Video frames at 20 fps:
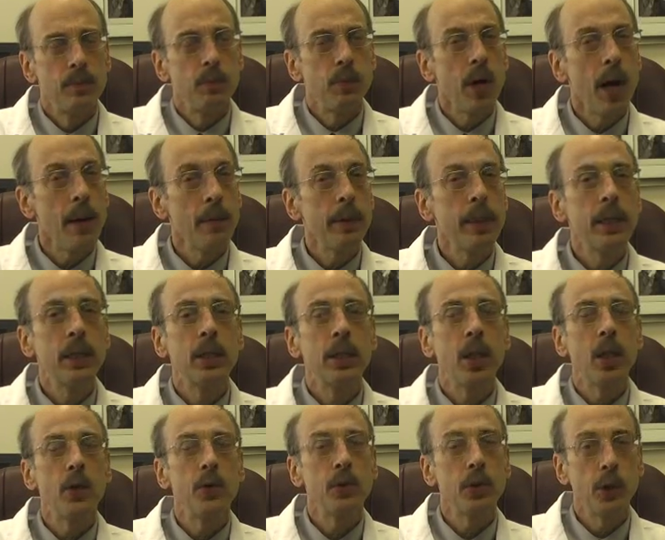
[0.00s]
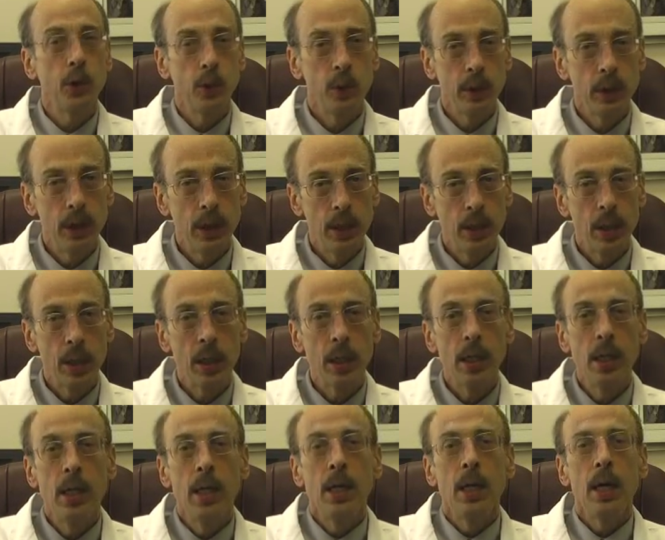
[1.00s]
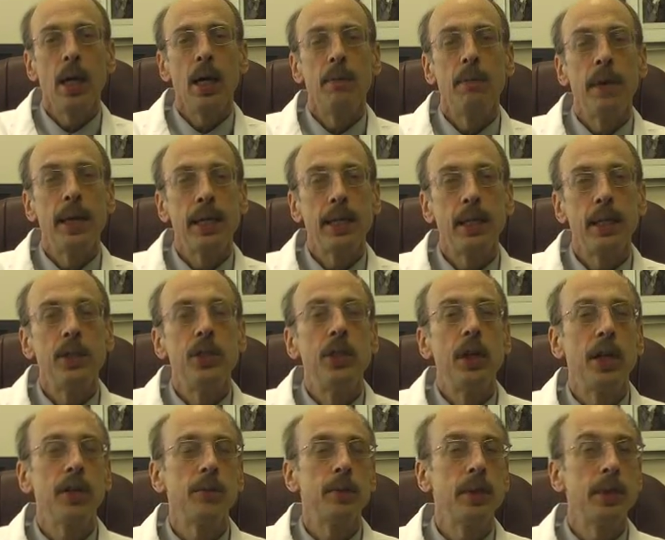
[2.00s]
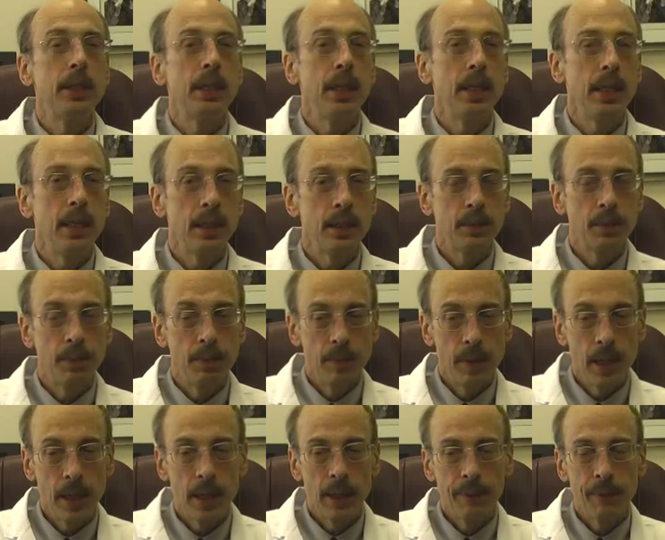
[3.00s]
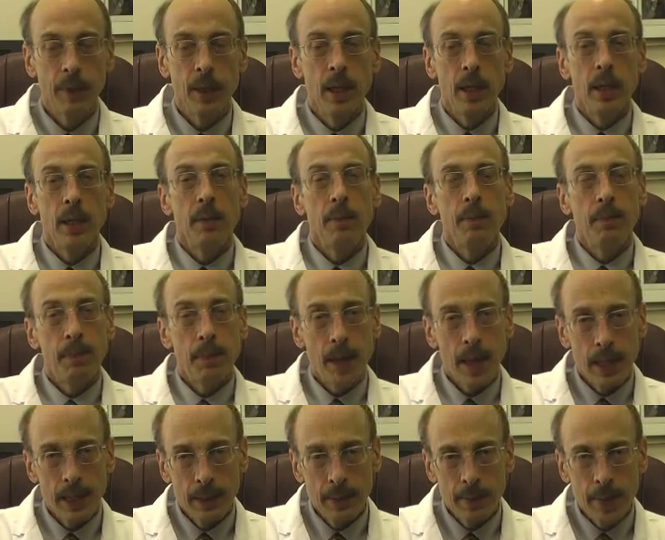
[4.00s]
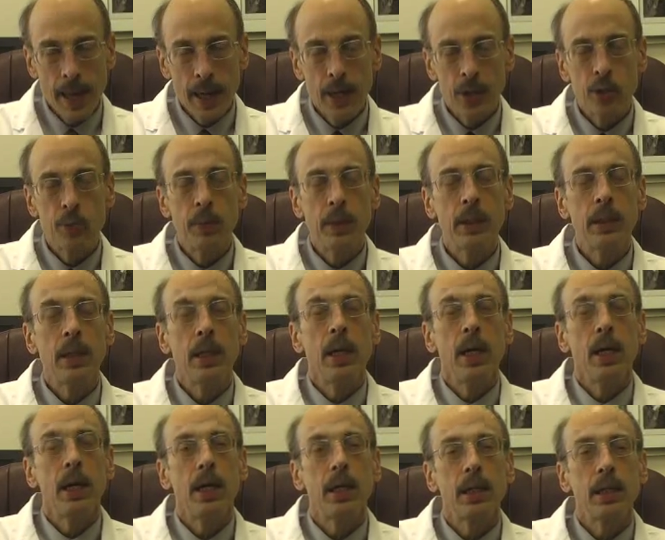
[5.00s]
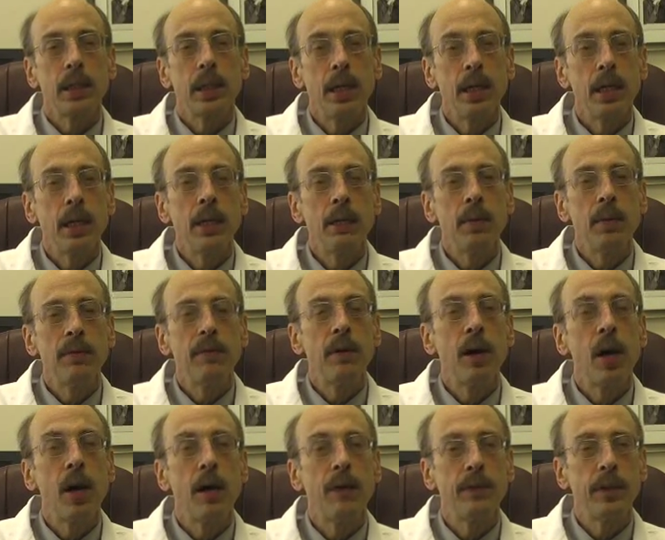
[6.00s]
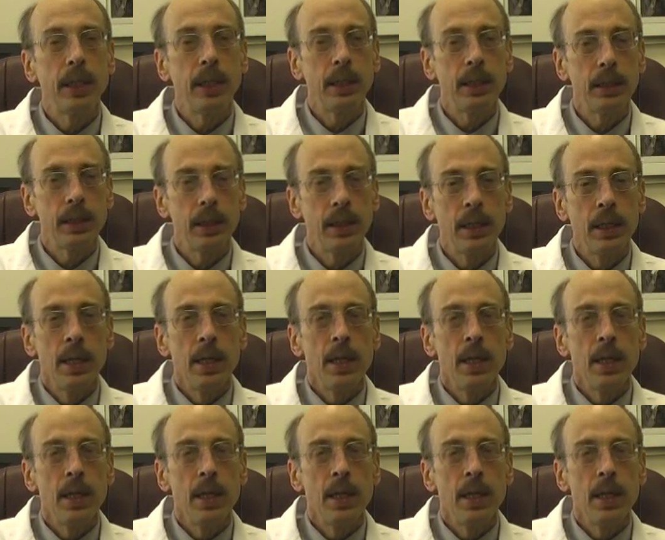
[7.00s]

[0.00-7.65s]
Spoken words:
probably close to a year, making adjustments in his pain management, getting him involved in